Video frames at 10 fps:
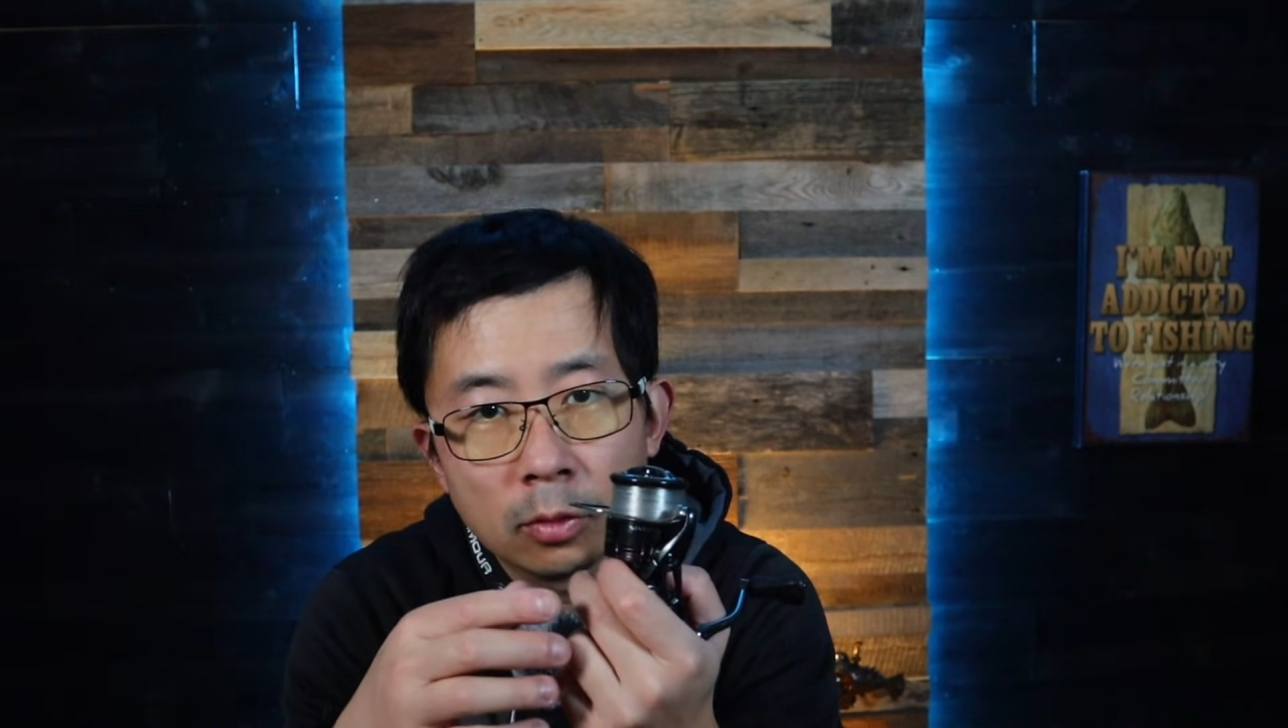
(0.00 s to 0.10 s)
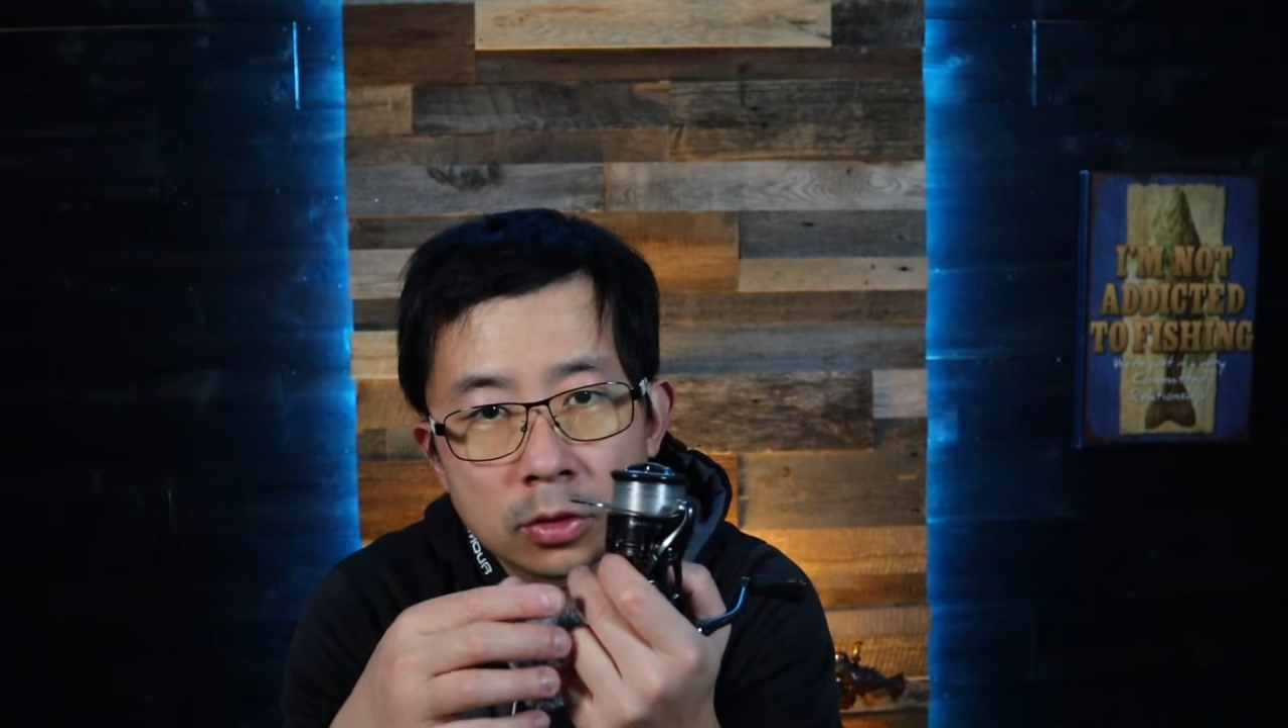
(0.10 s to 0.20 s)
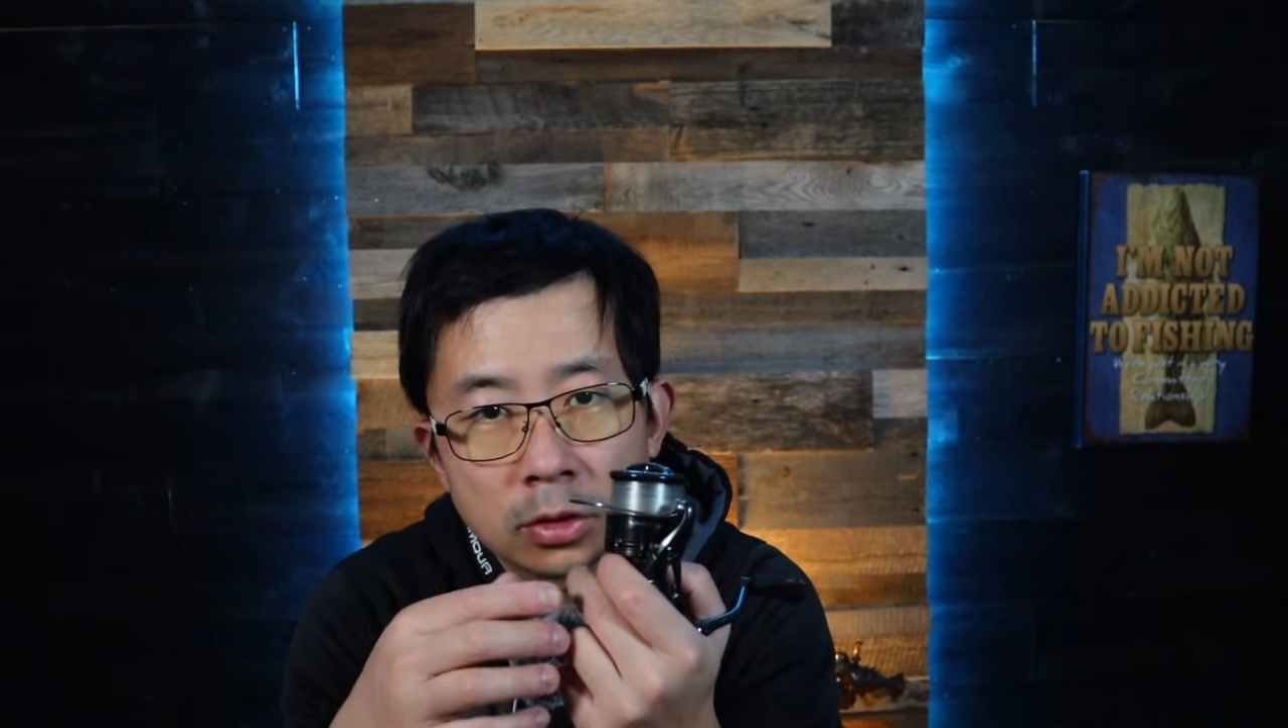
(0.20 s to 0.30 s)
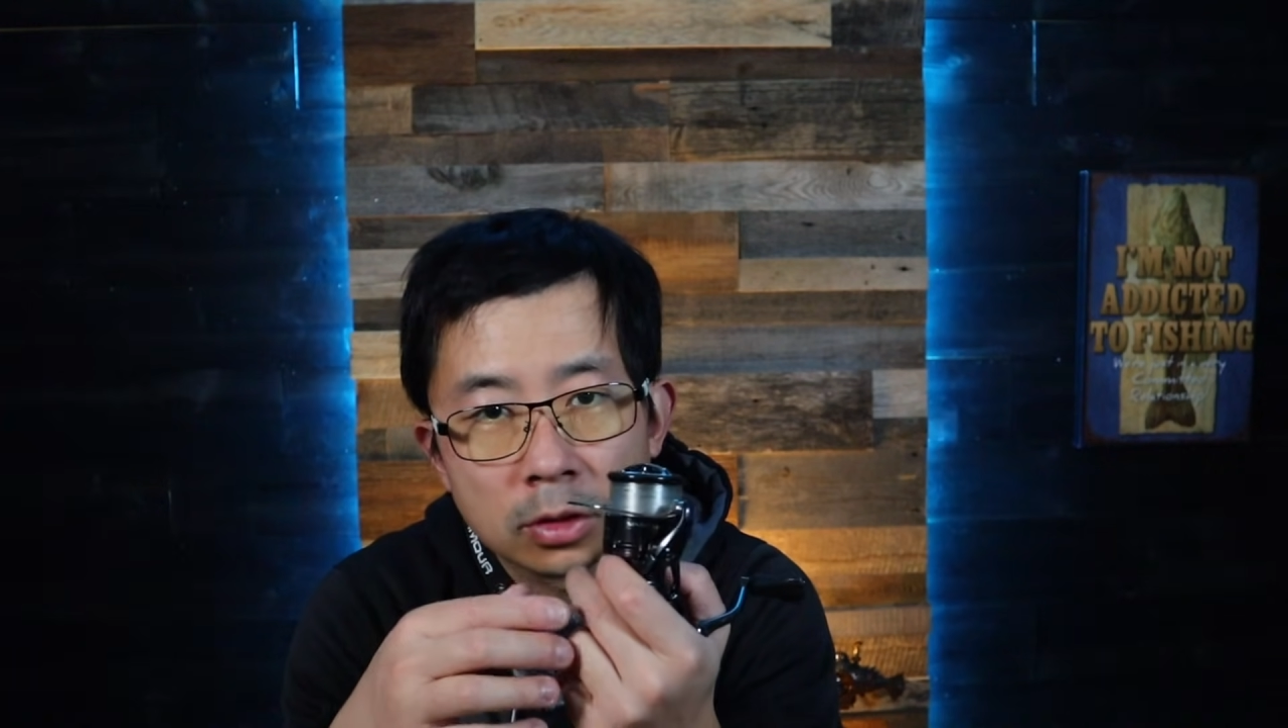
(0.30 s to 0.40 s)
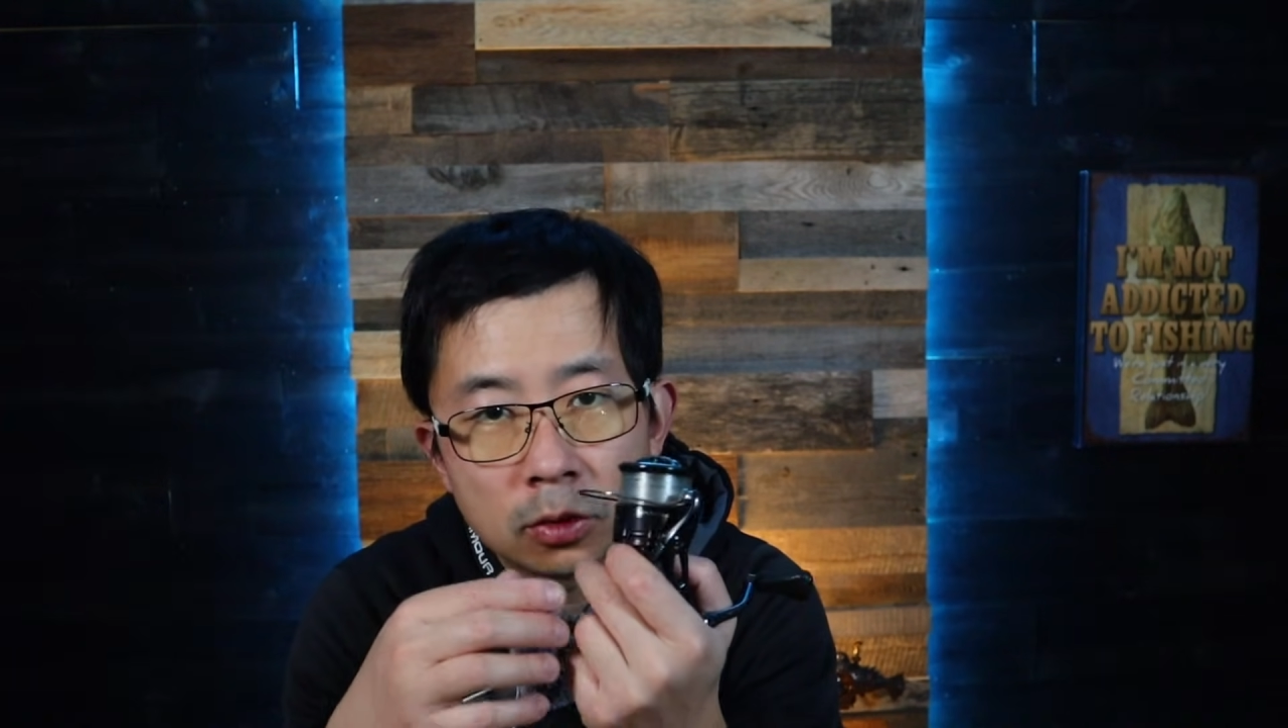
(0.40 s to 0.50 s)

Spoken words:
which is the